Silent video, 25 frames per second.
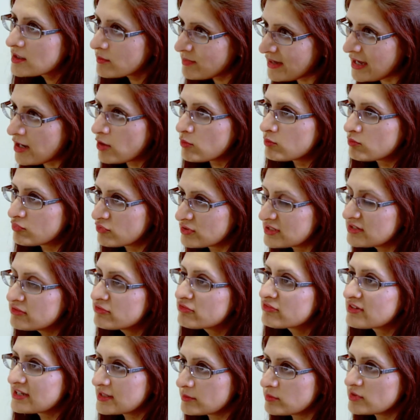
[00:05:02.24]
about
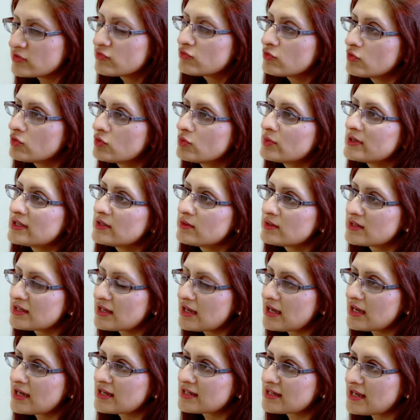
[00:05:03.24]
briefly before we
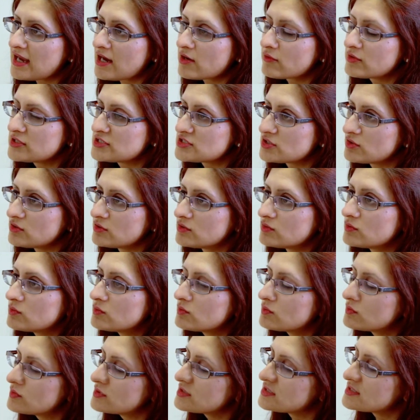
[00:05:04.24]
carried on
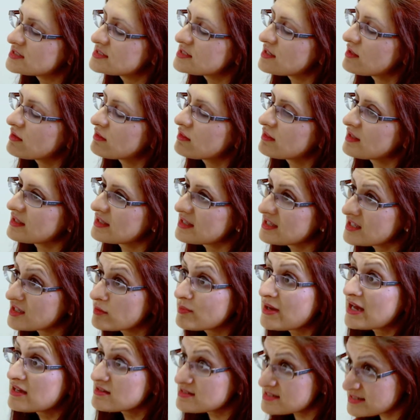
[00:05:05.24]
was thinking
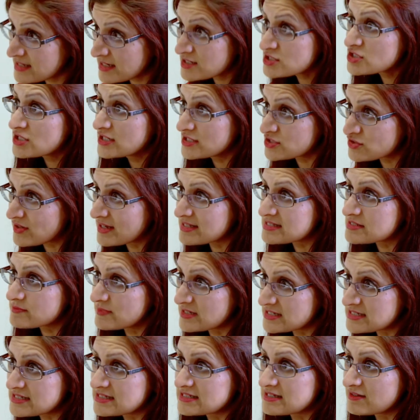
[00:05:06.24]
about sexually
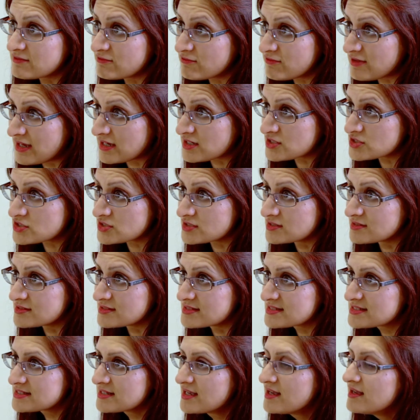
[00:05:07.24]
transmitted
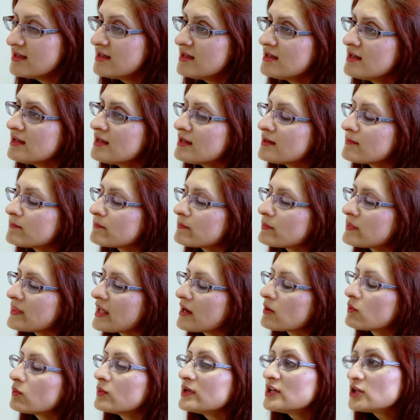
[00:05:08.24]
infections.
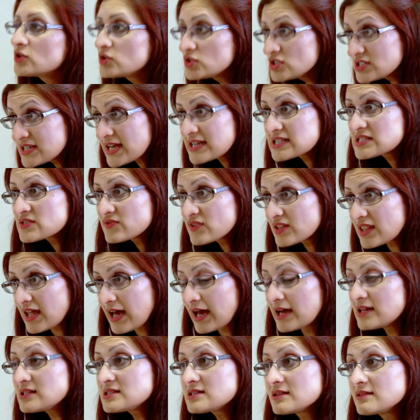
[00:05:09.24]
Now we could test for
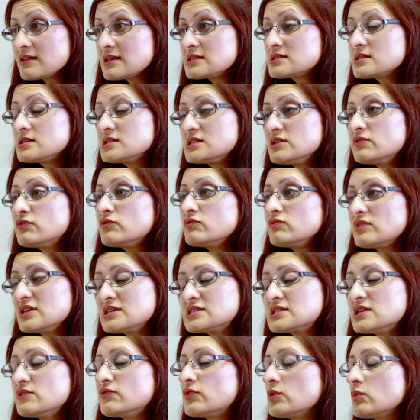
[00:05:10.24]
that, and there's
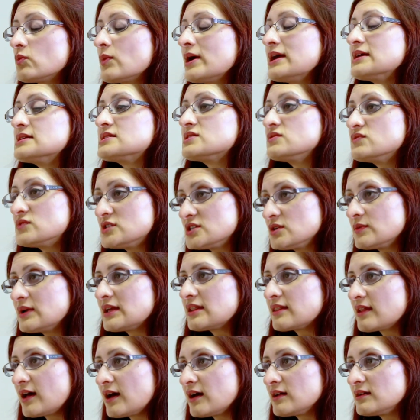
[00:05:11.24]
different ways of
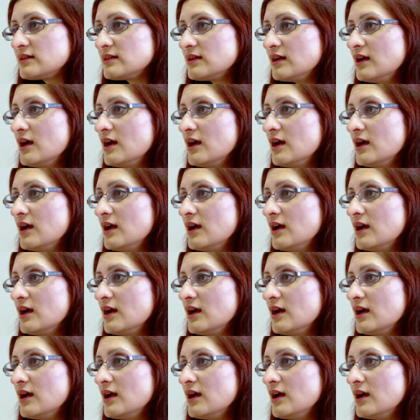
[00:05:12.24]
doing that.